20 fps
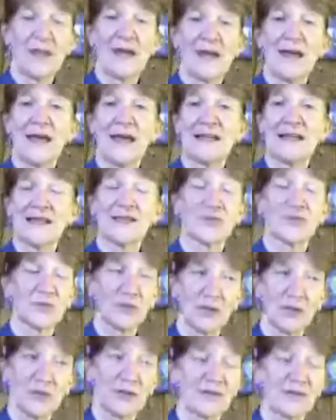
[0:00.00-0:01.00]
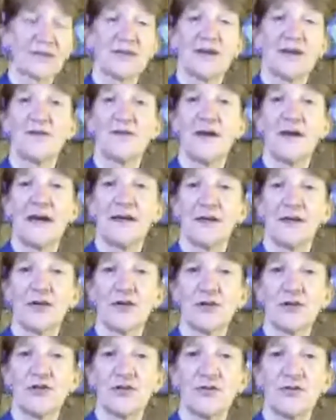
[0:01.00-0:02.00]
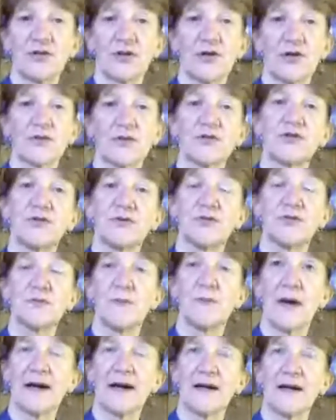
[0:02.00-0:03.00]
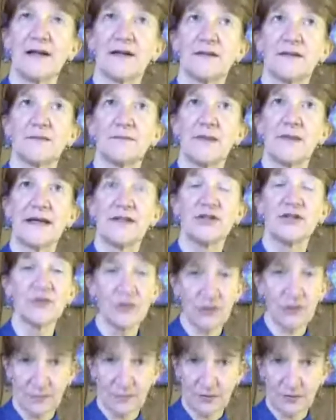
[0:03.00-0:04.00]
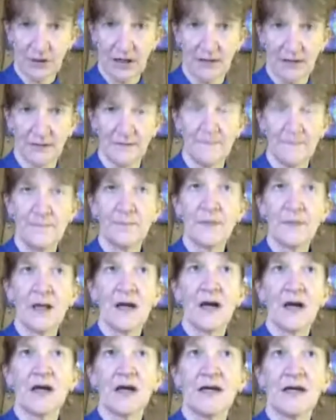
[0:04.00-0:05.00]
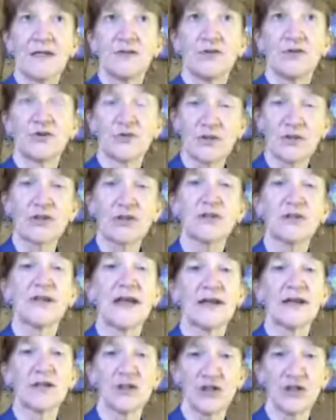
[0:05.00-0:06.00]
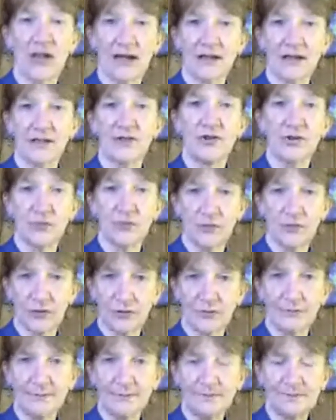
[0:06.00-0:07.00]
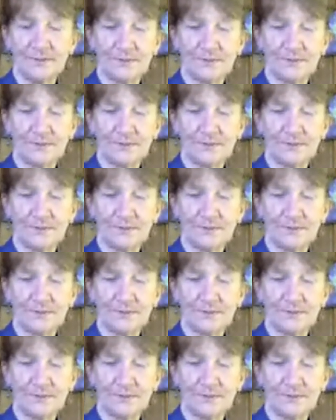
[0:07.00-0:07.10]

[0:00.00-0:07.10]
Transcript: And it's really cool stuff. I encourage you to go to my YouTube channel, Nutritional ENergetics YouTube.